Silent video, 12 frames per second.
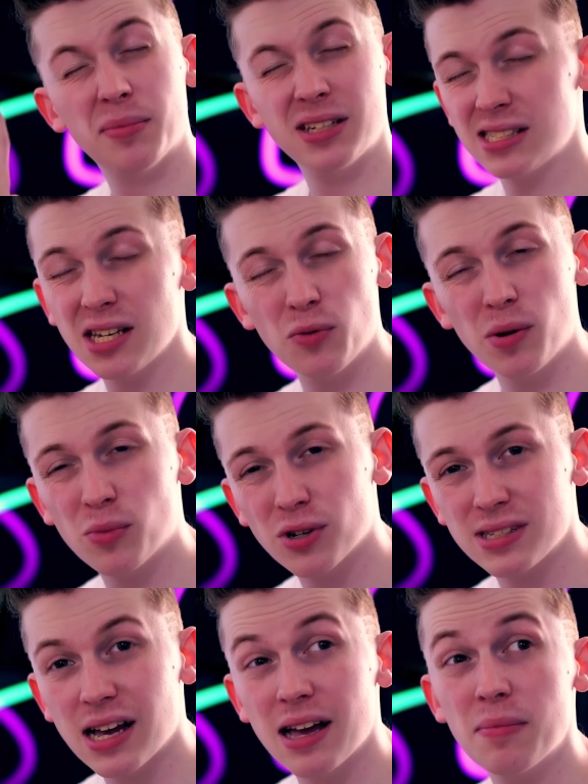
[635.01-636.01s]
I'm gonna say it one
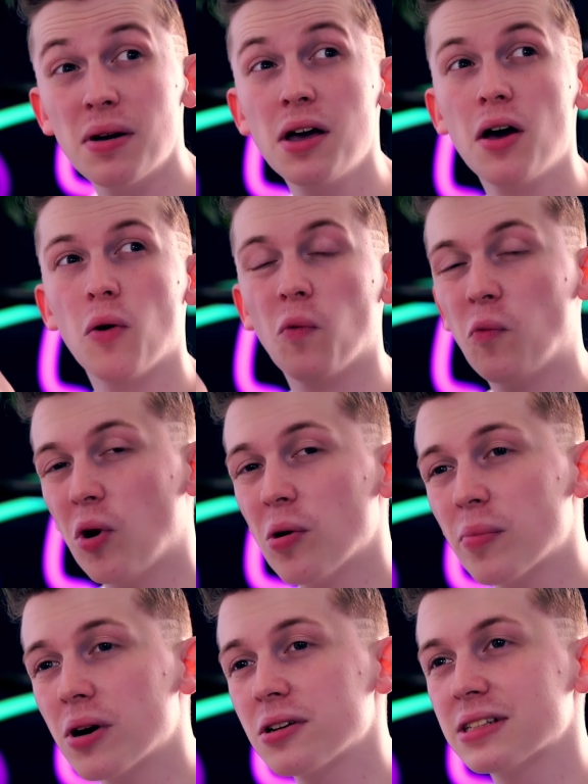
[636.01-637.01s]
more time.
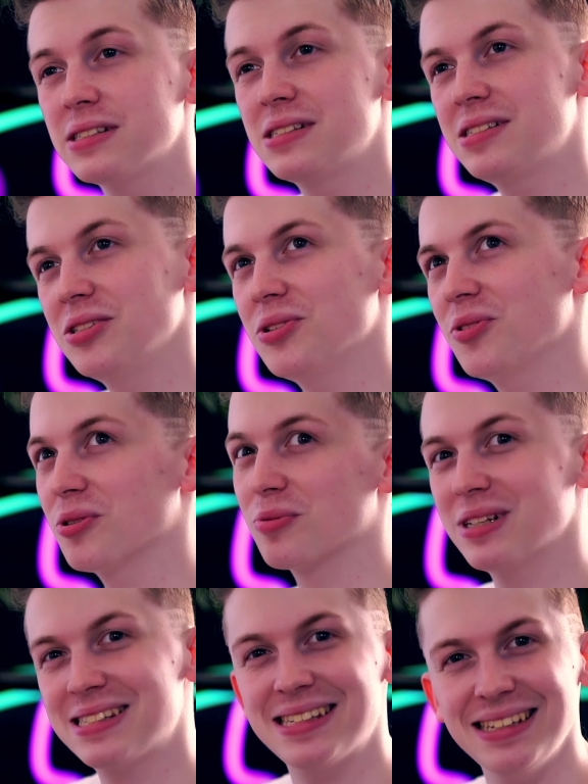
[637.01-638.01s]
Walmart is still the
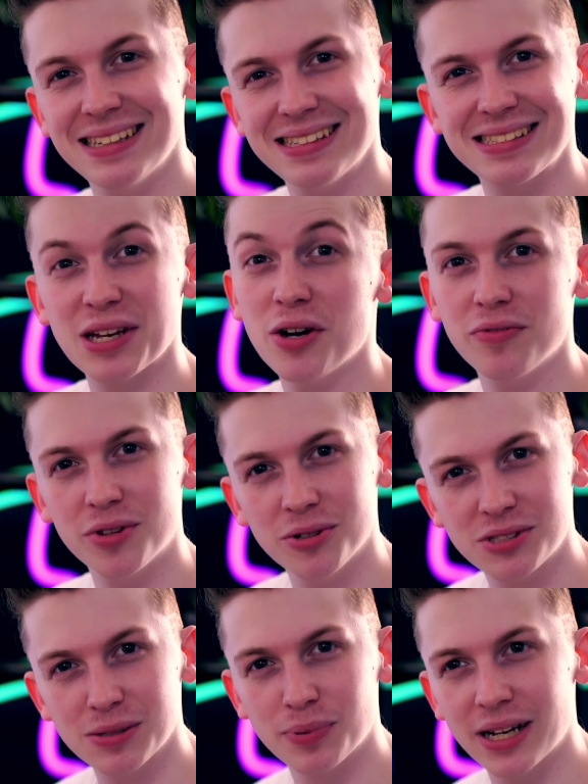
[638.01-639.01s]
riskiest of
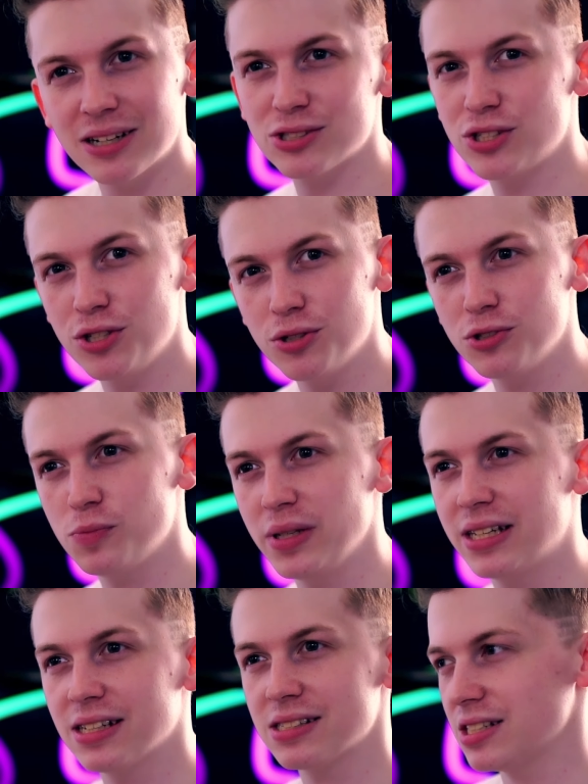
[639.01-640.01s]
those suppliers to use
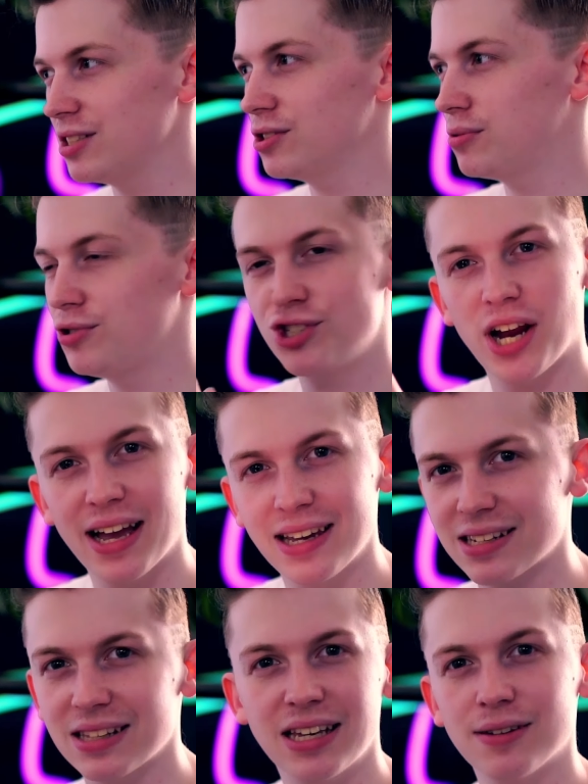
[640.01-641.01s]
because it is
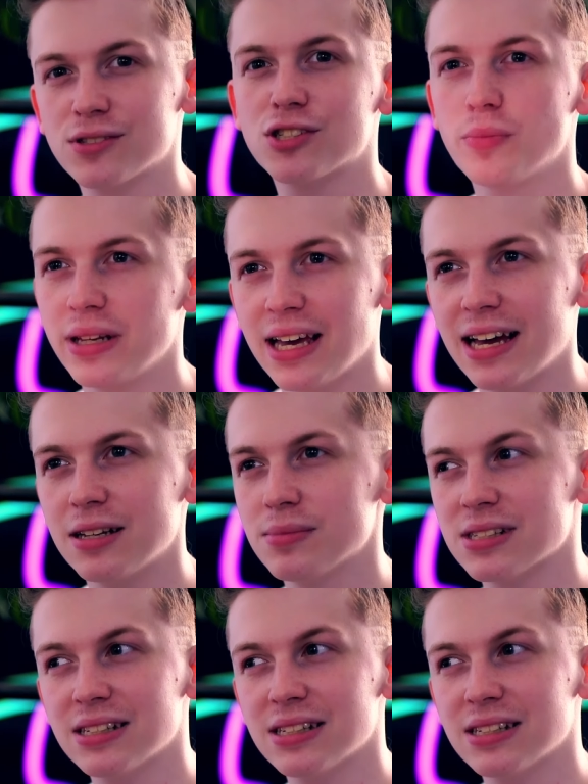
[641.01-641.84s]
giant and they have so many items,